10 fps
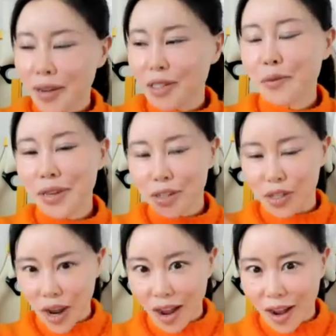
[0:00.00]
because of
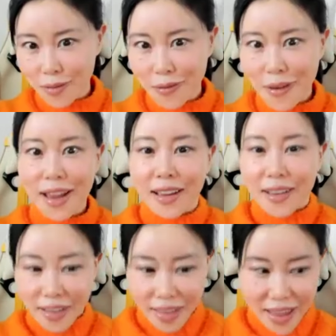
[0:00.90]
this job
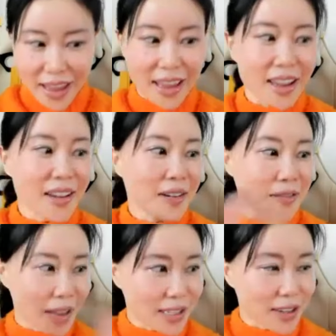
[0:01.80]
thing,
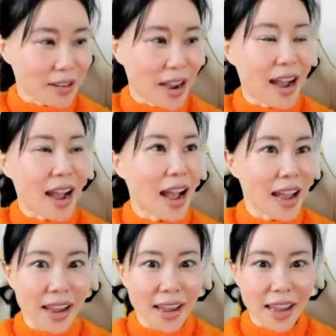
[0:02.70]
face yoga,
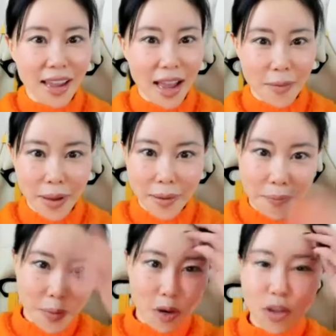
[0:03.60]
I have
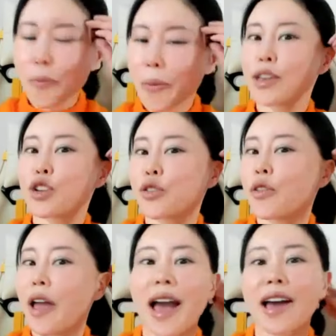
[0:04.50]
a
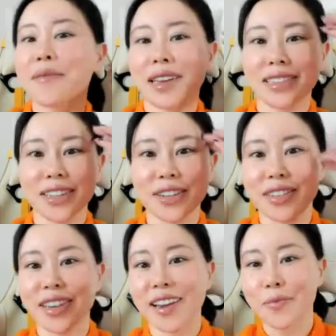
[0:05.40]
occupational habit to
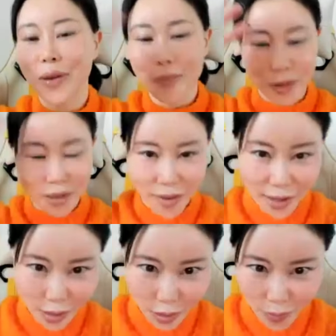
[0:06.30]
check people's
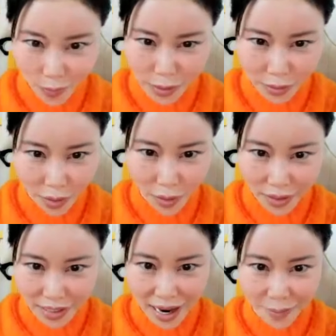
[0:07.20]
facial expression all
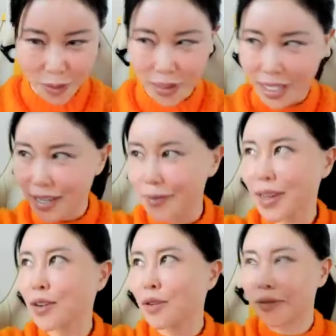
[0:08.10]
the time on
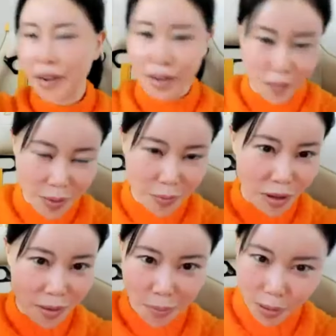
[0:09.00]
TV or regular
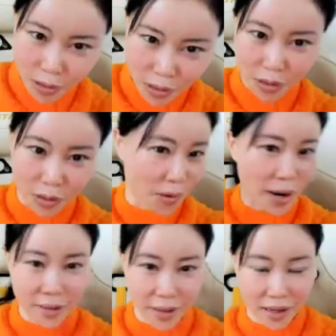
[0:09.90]
people in person or
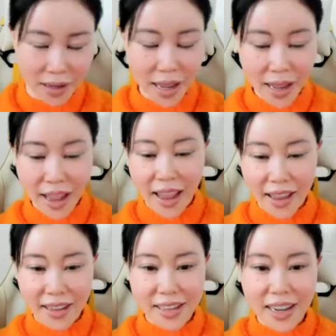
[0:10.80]
anything.
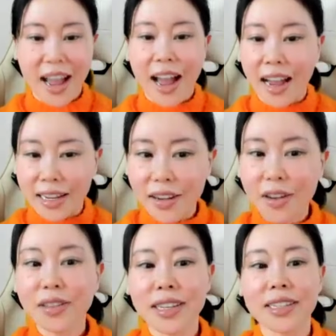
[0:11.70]
And I
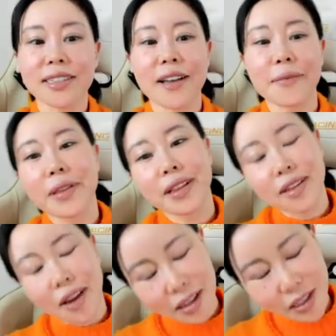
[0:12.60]
noticed that
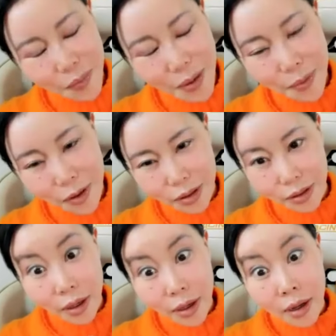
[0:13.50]
lots of people
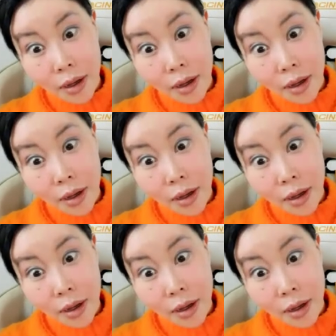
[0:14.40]
do